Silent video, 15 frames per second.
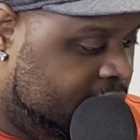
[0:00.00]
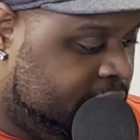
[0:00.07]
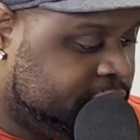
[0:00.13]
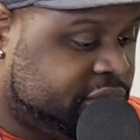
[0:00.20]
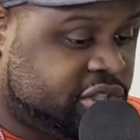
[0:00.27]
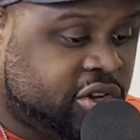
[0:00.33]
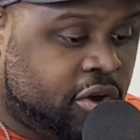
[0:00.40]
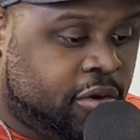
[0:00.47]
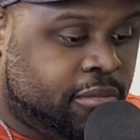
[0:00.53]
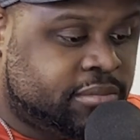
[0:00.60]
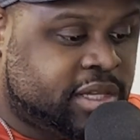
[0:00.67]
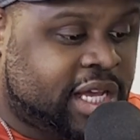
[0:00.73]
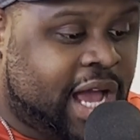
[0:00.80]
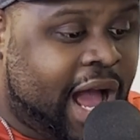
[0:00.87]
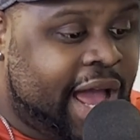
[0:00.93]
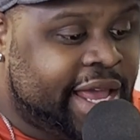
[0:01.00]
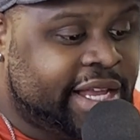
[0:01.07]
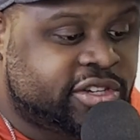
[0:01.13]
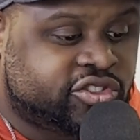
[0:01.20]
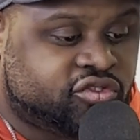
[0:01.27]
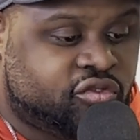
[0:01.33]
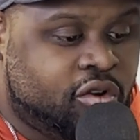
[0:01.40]
So the guy
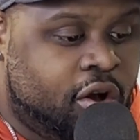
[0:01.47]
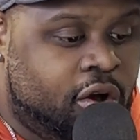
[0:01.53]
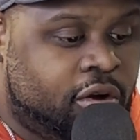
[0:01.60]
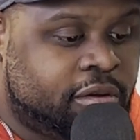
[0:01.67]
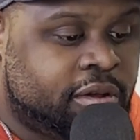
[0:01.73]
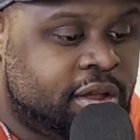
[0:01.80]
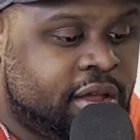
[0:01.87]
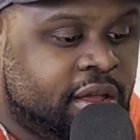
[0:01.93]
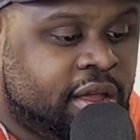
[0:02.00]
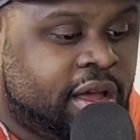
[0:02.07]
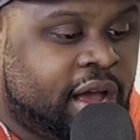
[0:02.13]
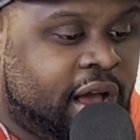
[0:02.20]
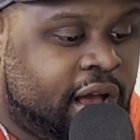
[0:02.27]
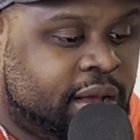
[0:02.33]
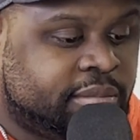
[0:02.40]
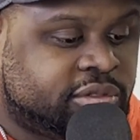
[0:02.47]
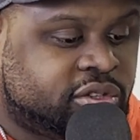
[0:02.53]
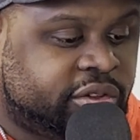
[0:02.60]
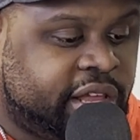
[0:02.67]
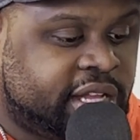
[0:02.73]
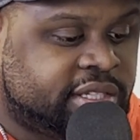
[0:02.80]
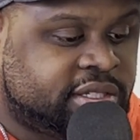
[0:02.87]
is strong.
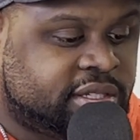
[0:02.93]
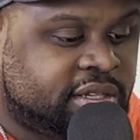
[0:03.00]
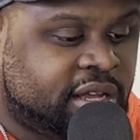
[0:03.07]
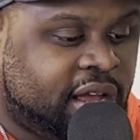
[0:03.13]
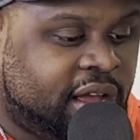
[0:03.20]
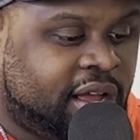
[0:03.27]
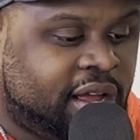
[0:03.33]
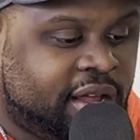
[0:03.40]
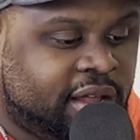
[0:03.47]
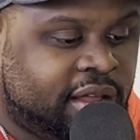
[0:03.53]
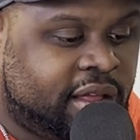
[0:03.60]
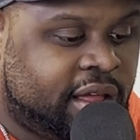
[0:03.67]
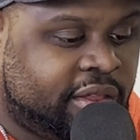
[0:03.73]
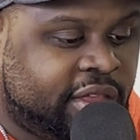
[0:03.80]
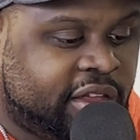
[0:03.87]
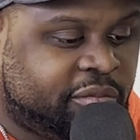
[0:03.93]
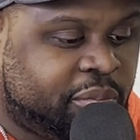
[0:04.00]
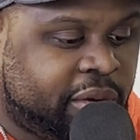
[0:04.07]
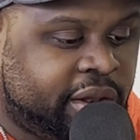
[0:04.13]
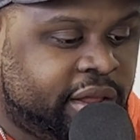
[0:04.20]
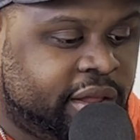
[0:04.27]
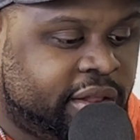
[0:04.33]
So that's
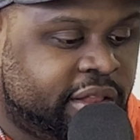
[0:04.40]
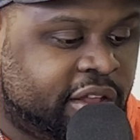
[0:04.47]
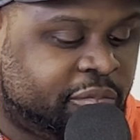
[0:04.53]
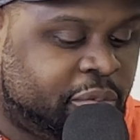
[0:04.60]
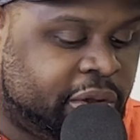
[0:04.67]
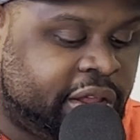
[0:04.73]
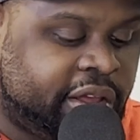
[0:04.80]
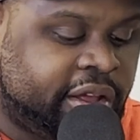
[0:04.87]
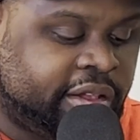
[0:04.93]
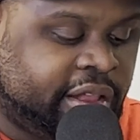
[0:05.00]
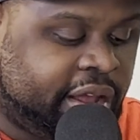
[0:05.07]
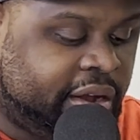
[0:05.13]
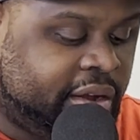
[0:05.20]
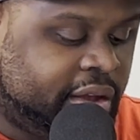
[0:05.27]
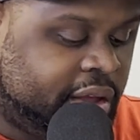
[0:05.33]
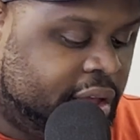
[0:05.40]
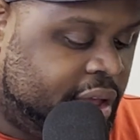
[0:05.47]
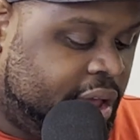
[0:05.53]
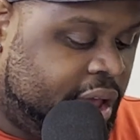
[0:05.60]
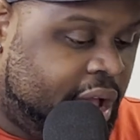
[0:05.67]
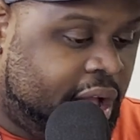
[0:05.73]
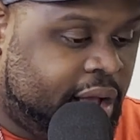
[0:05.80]
pretty good there.
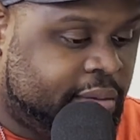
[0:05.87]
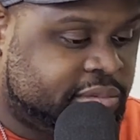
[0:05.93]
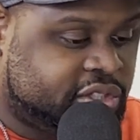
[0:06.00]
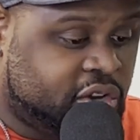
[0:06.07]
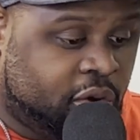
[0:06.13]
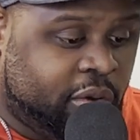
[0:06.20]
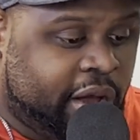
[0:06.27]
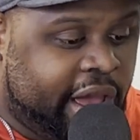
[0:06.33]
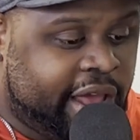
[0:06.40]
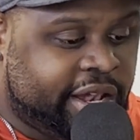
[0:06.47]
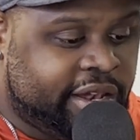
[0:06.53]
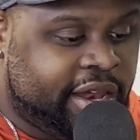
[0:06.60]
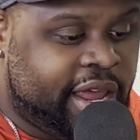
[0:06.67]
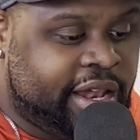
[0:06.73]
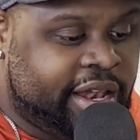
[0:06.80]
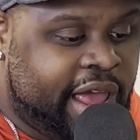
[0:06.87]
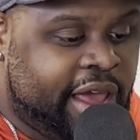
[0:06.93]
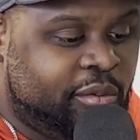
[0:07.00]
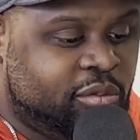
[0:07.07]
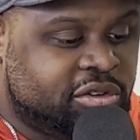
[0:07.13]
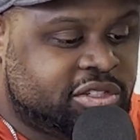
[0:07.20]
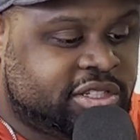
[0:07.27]
So
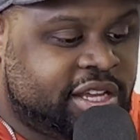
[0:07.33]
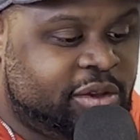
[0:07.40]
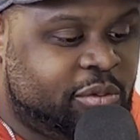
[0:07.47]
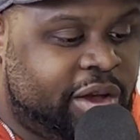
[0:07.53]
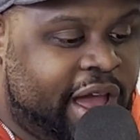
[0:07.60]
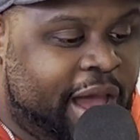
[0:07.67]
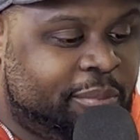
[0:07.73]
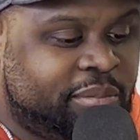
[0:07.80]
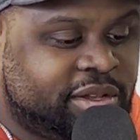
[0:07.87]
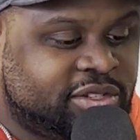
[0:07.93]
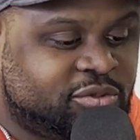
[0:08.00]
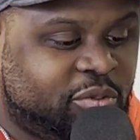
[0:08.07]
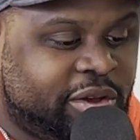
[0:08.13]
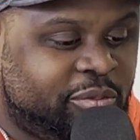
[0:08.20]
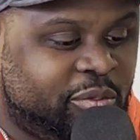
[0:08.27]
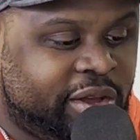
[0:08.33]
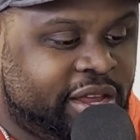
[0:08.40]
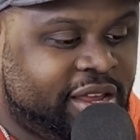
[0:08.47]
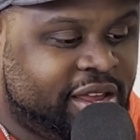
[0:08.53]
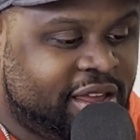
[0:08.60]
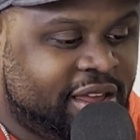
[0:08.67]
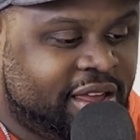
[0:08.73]
hey, we'll see what happens when
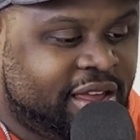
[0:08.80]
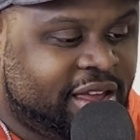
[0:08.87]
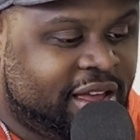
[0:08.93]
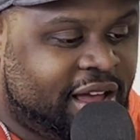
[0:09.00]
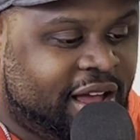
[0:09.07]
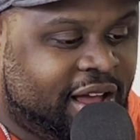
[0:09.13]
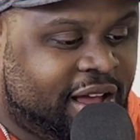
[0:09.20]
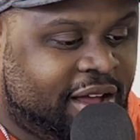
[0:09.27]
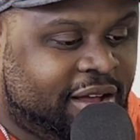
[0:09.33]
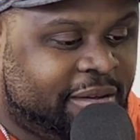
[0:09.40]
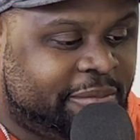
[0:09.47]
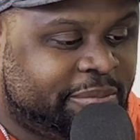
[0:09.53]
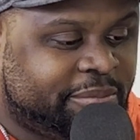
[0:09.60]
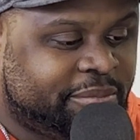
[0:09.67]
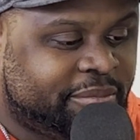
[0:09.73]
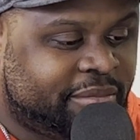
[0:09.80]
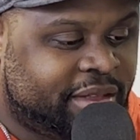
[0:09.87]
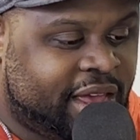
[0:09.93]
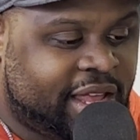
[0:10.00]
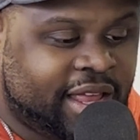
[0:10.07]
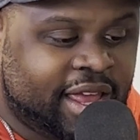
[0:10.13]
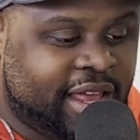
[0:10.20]
we
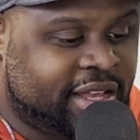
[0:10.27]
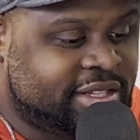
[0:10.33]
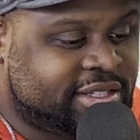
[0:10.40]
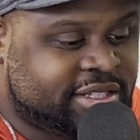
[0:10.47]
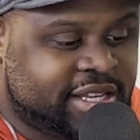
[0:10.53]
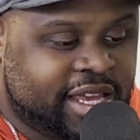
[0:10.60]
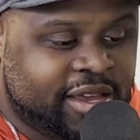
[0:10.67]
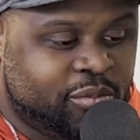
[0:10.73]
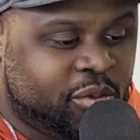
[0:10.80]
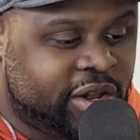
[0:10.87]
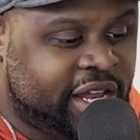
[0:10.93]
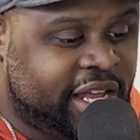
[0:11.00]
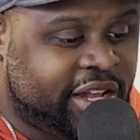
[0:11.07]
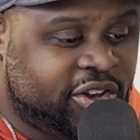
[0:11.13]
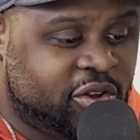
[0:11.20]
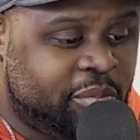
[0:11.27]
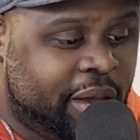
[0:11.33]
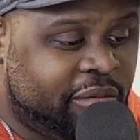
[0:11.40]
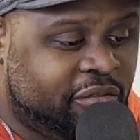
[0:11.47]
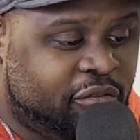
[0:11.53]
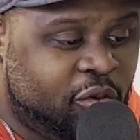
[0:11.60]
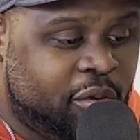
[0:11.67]
and see what he can do.
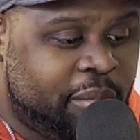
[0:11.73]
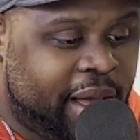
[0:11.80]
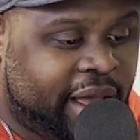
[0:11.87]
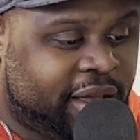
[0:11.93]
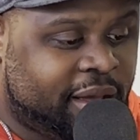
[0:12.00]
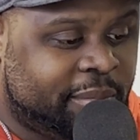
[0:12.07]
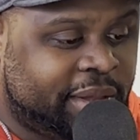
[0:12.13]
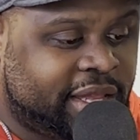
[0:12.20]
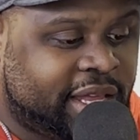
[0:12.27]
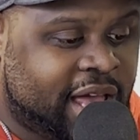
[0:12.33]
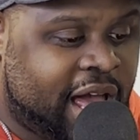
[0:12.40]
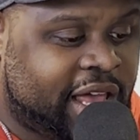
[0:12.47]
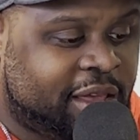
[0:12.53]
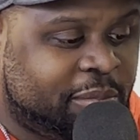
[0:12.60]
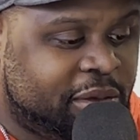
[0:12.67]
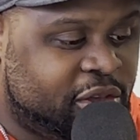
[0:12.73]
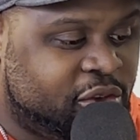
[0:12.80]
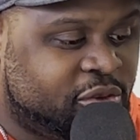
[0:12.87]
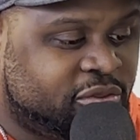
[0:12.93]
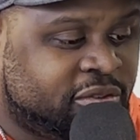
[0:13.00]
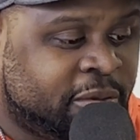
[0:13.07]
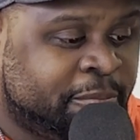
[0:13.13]
Maybe fullback. I mean, the guy can be
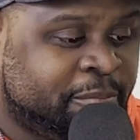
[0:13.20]
used.